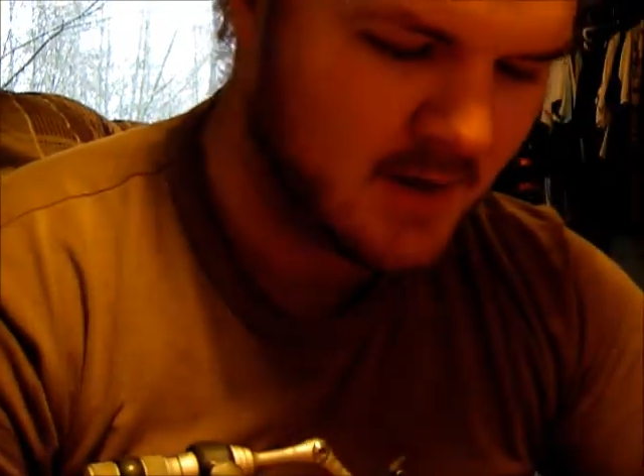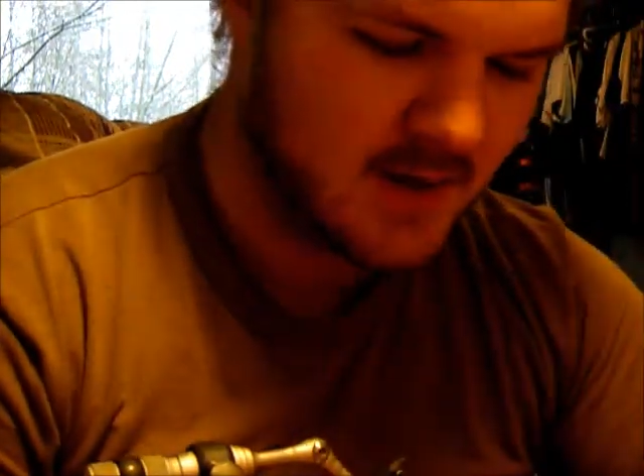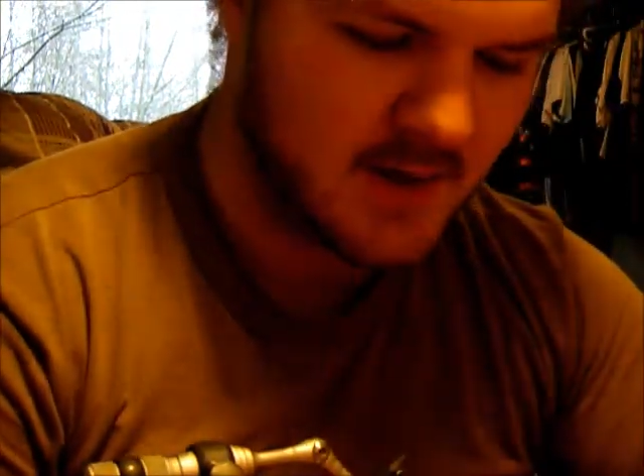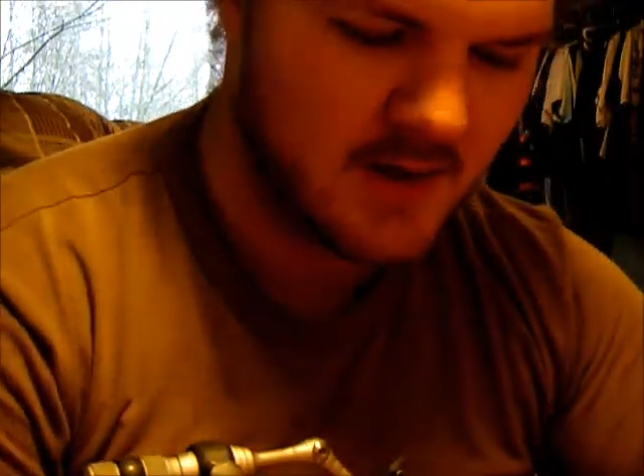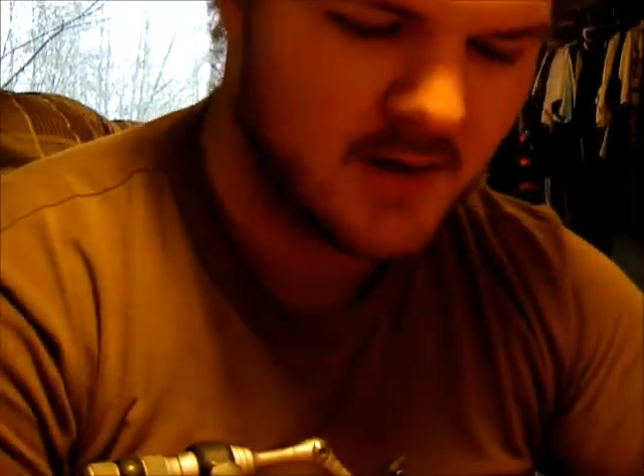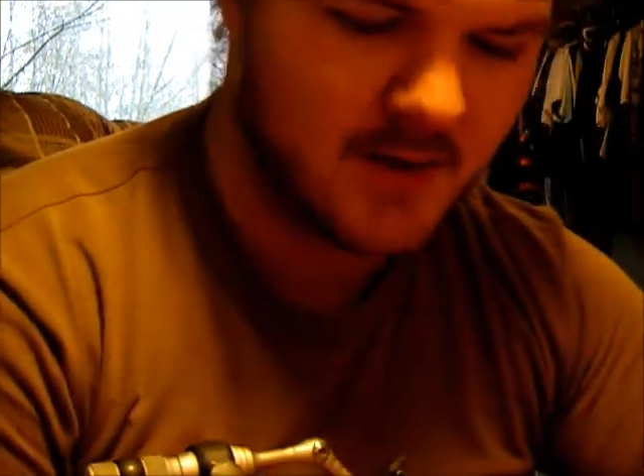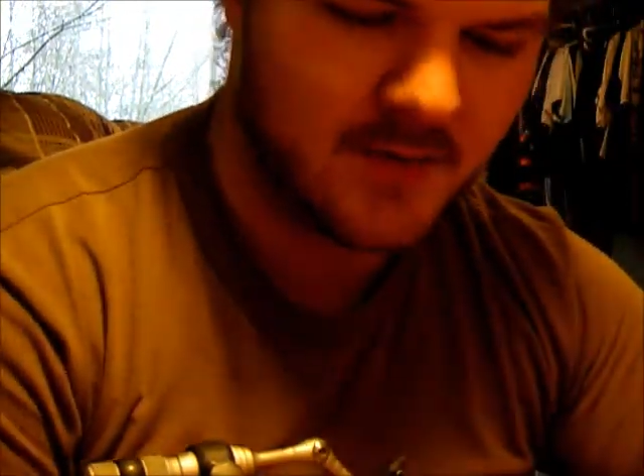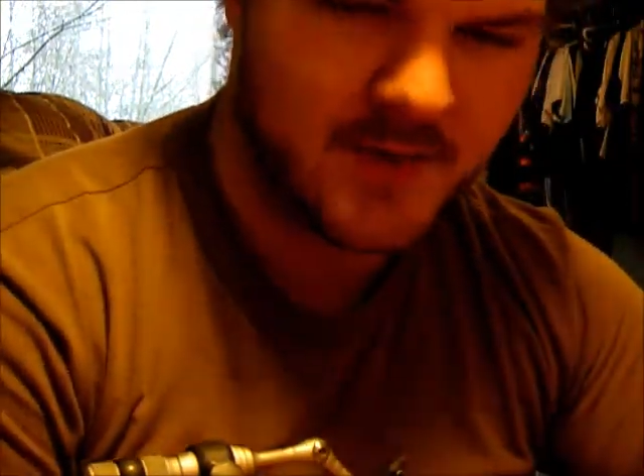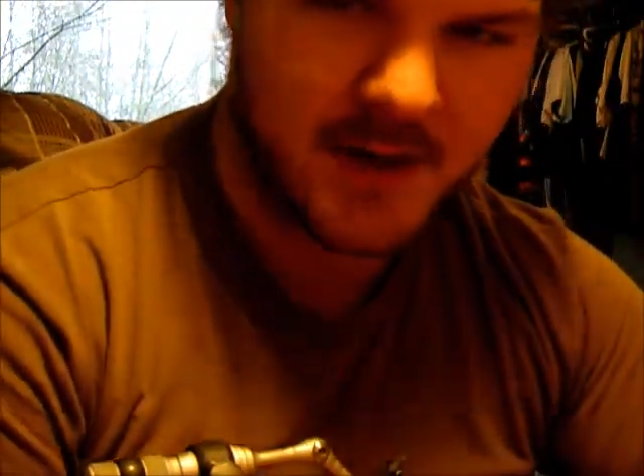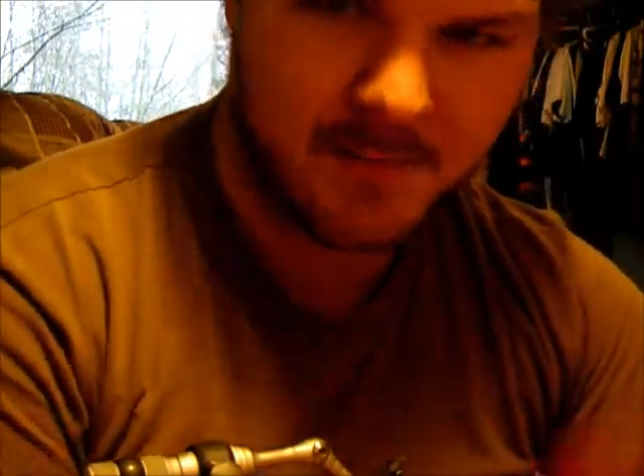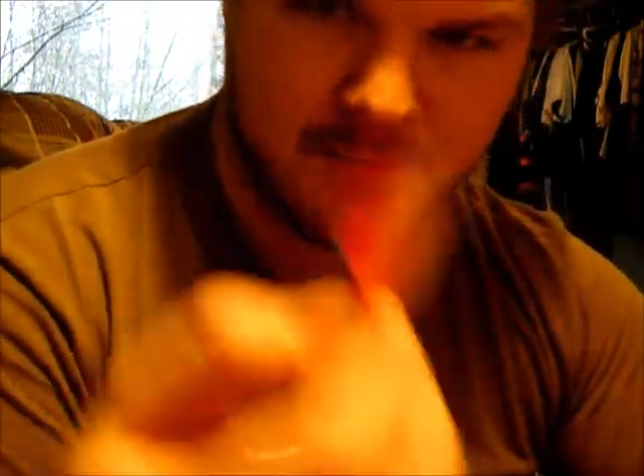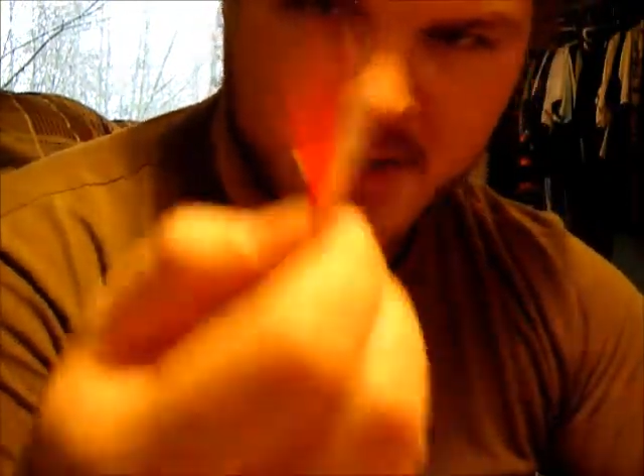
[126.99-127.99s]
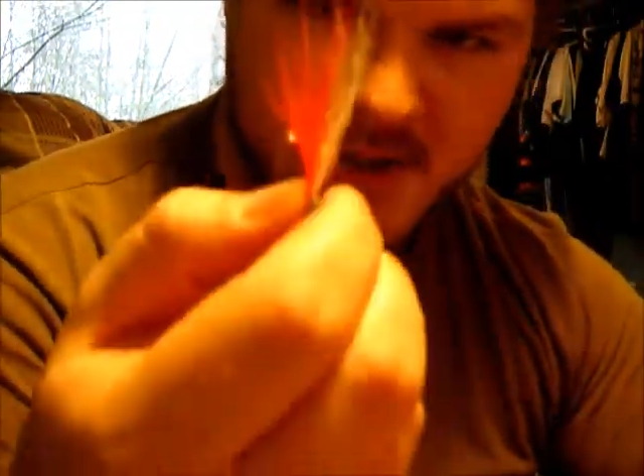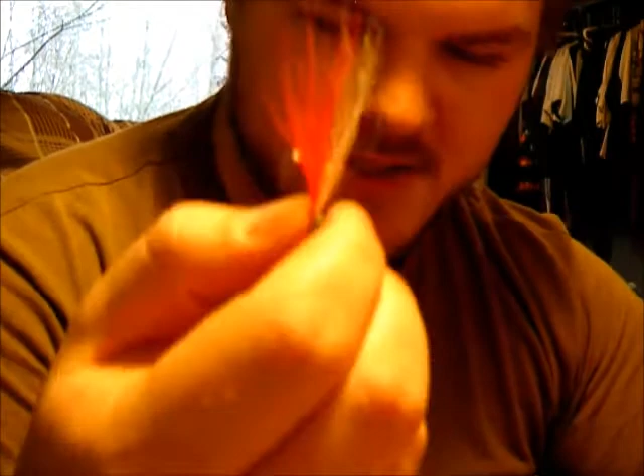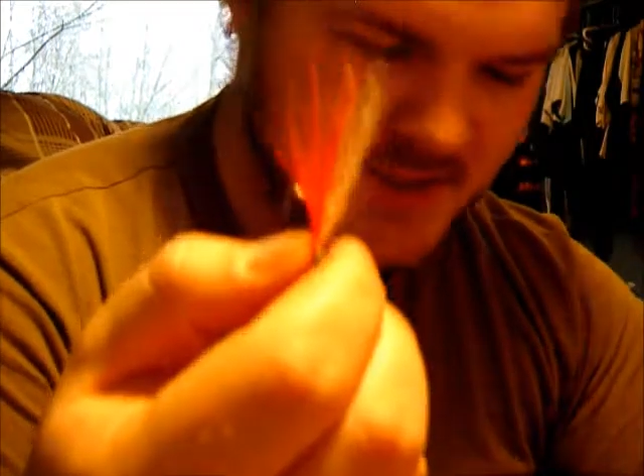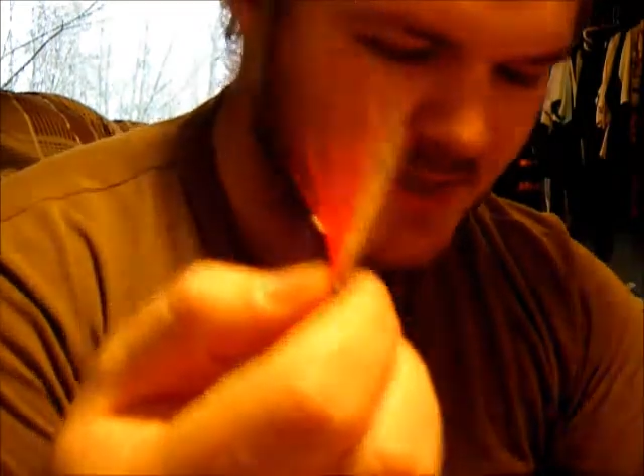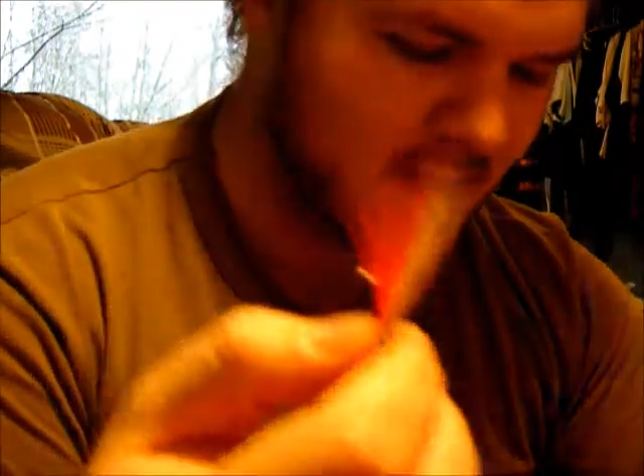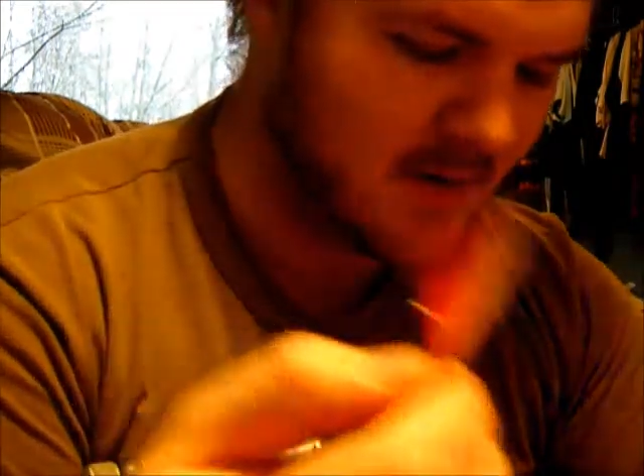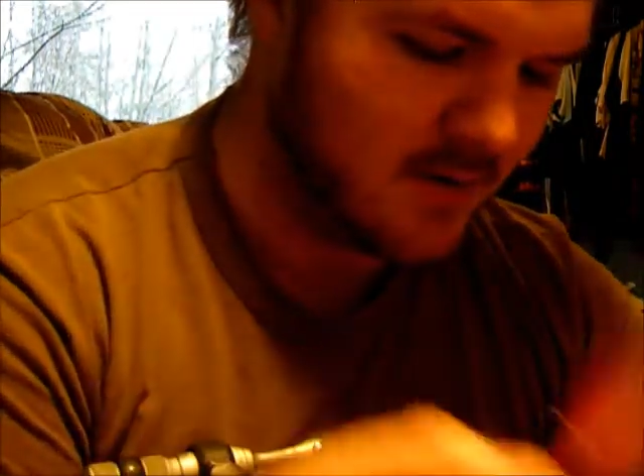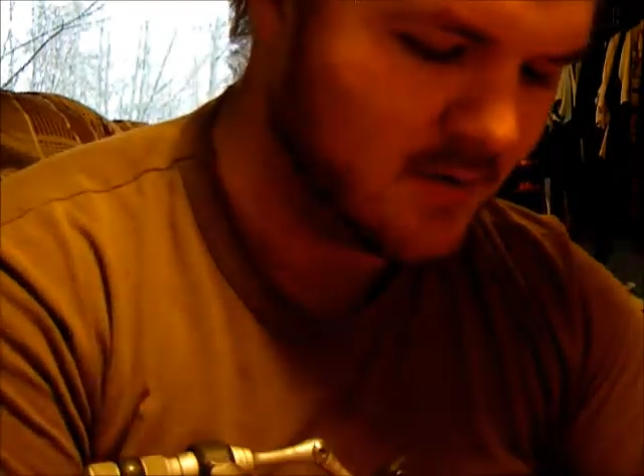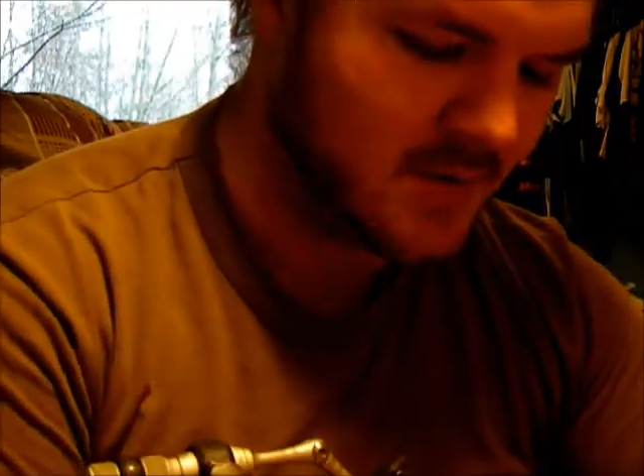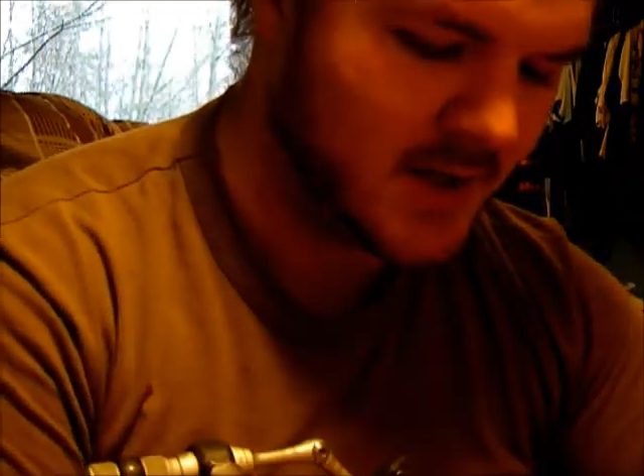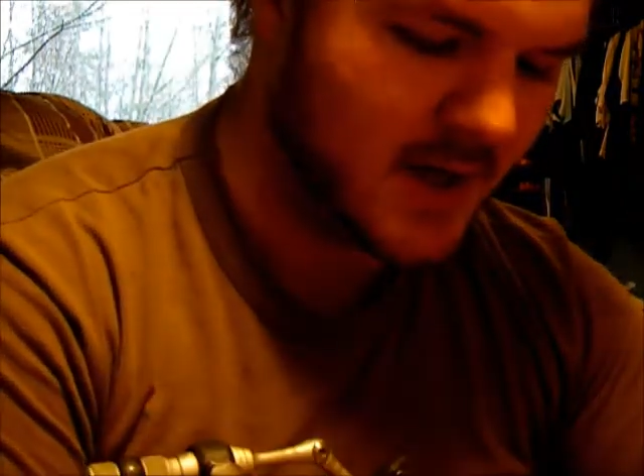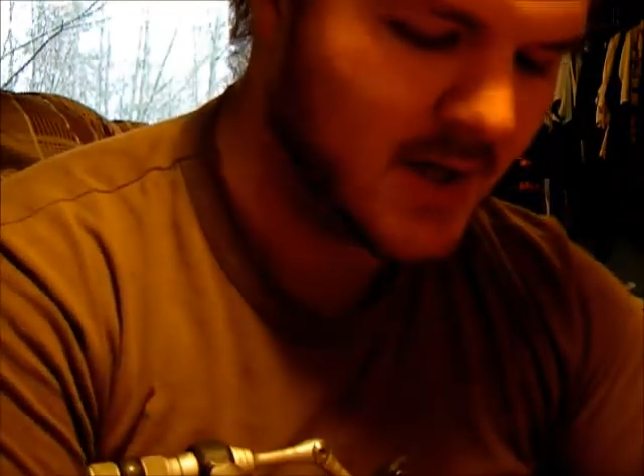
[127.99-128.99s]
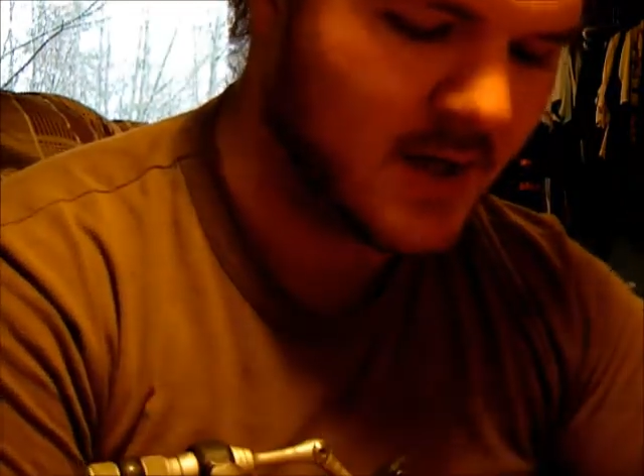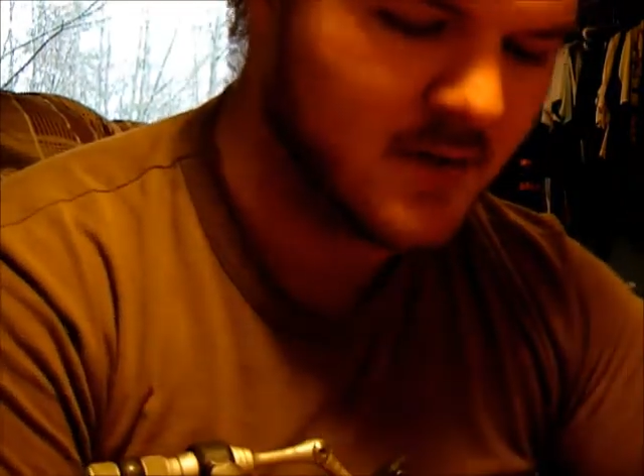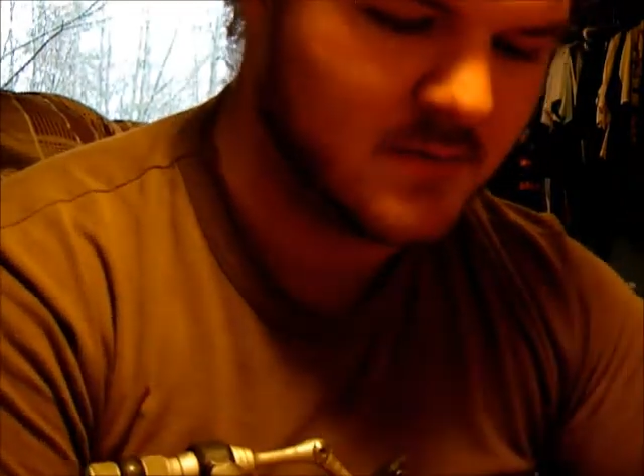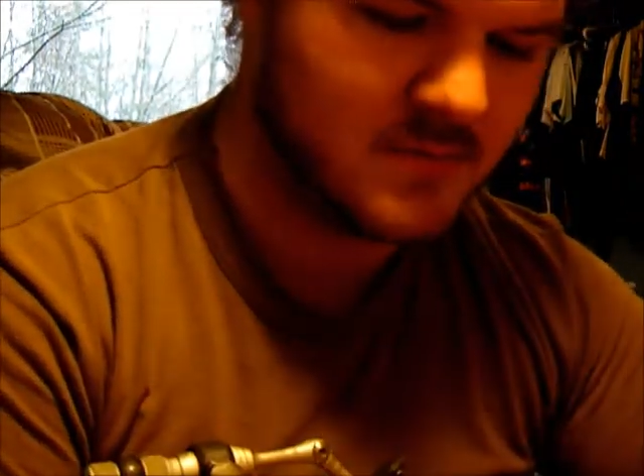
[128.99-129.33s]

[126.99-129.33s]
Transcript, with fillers: Uh, you know, we got bucktail, we got